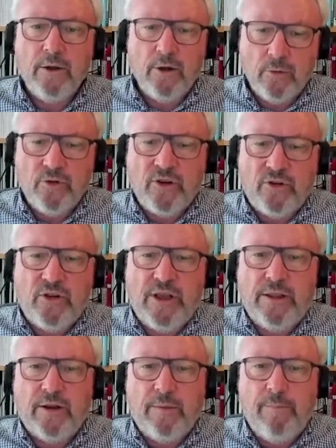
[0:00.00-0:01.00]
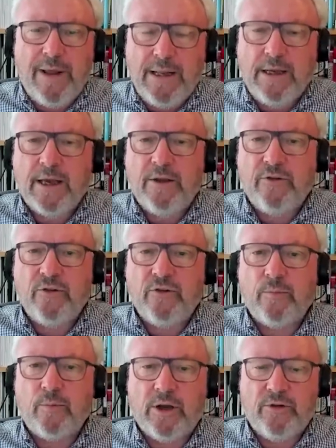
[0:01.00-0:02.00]
You'll also see that in many cases,
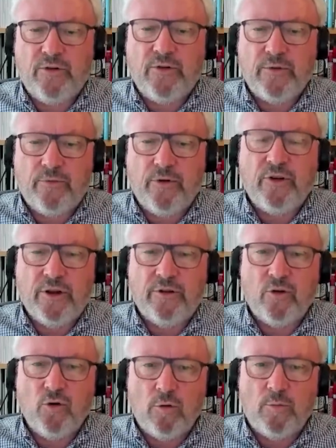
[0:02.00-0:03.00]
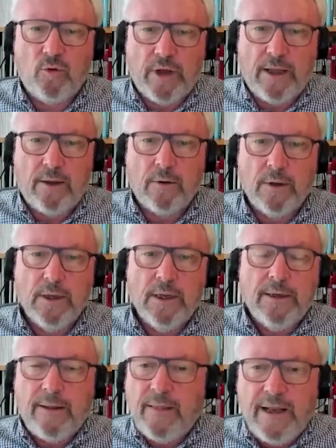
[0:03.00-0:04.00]
the prices have returned to normal now.
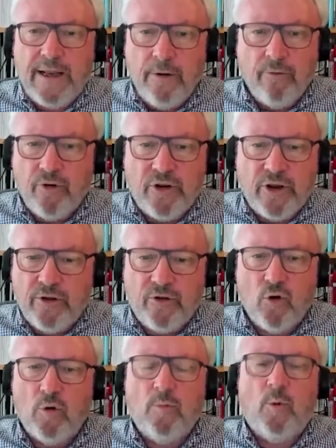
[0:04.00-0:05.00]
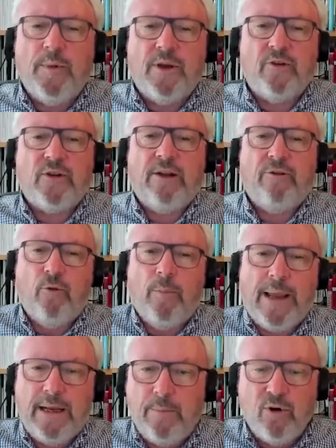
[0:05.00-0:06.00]
Now, they didn't return to normal because Andrew
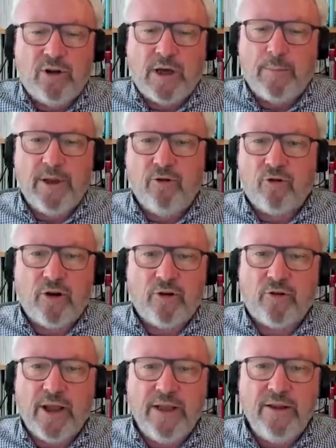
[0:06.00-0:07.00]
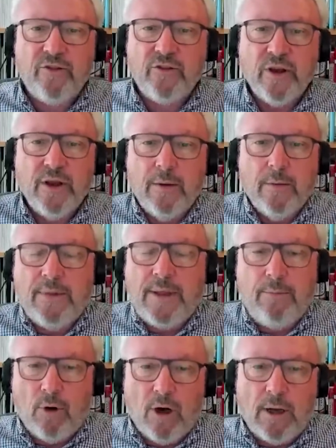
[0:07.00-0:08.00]
Bailey put up interest rates.
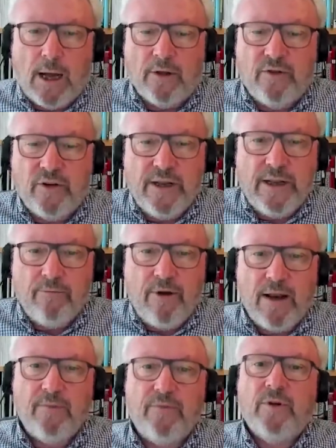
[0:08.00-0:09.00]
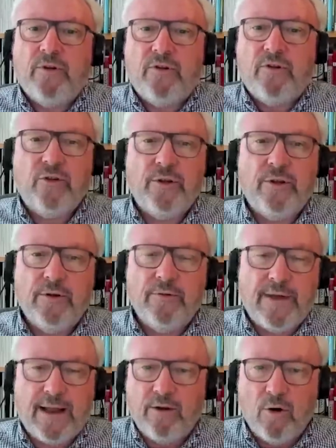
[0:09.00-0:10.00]
They were utterly irrelevant to the
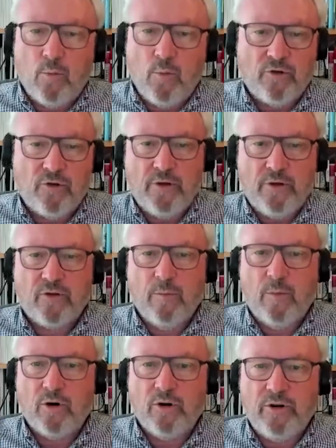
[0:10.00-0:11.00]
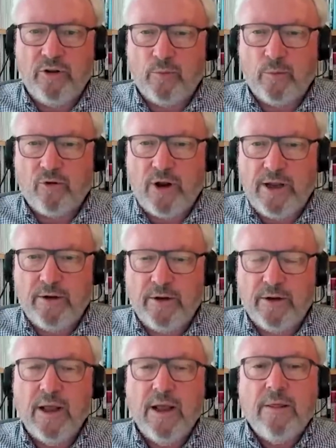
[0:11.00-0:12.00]
value at which those commodities were
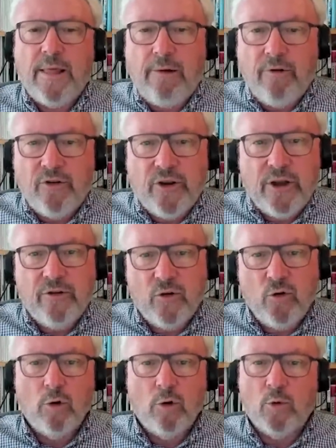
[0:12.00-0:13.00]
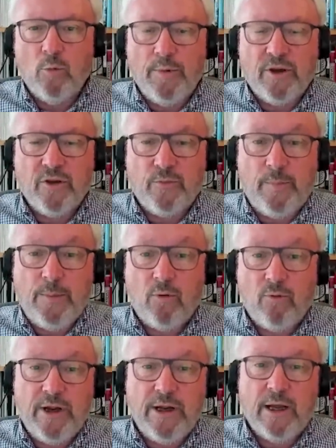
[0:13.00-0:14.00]
traded. They returned to normal because
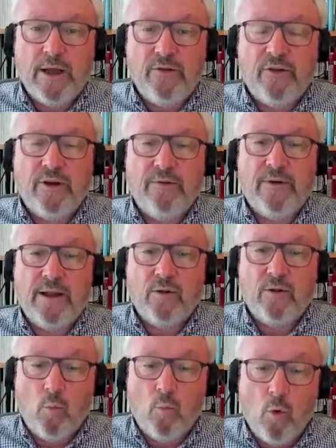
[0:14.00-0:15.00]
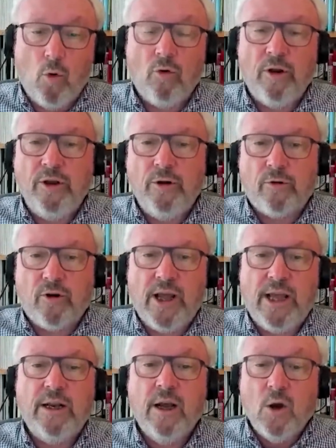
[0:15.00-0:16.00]
people realized that, in fact, the war in
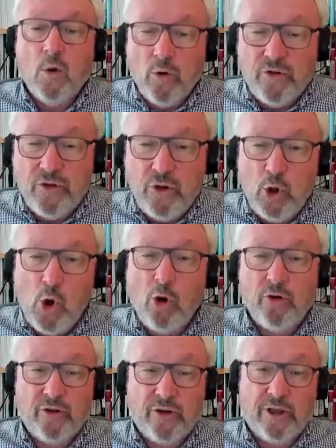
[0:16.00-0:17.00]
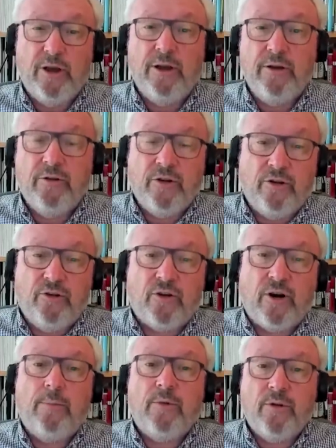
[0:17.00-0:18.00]
Ukraine was not going to
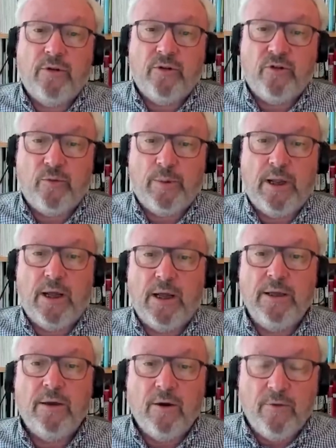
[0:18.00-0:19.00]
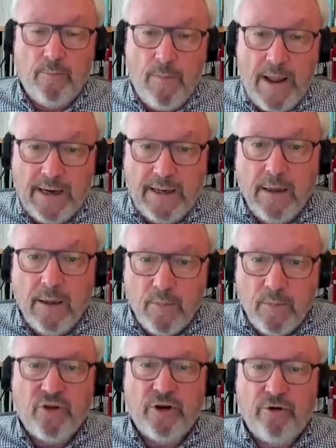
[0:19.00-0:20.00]
disrupt the supply of many
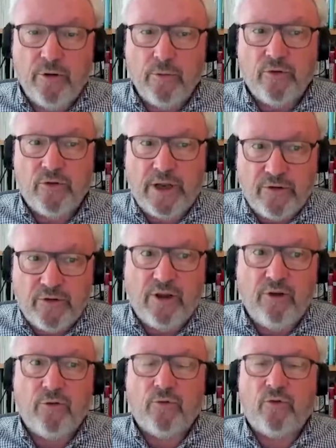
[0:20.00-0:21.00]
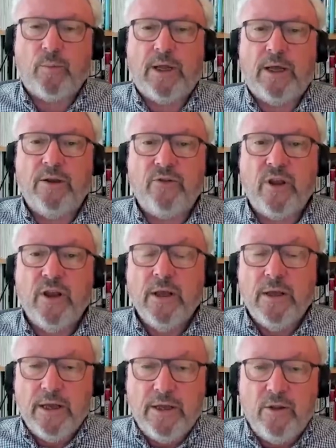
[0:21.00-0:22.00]
materials and essential supplies
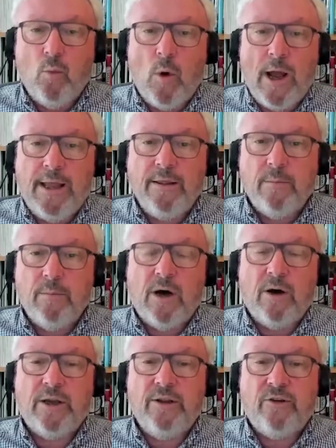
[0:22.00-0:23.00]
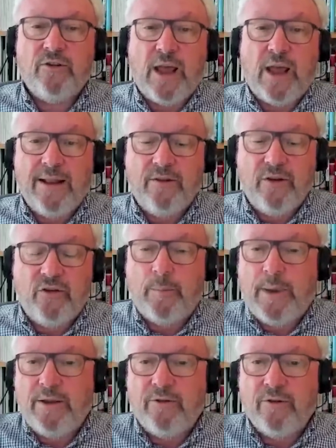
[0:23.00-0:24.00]
in the way that markets
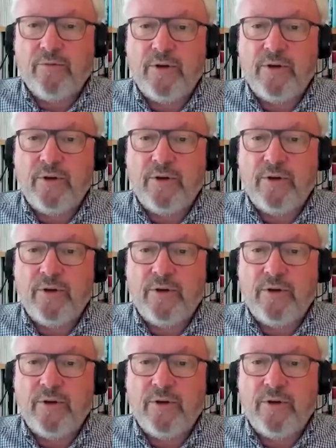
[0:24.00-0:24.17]
anticipated at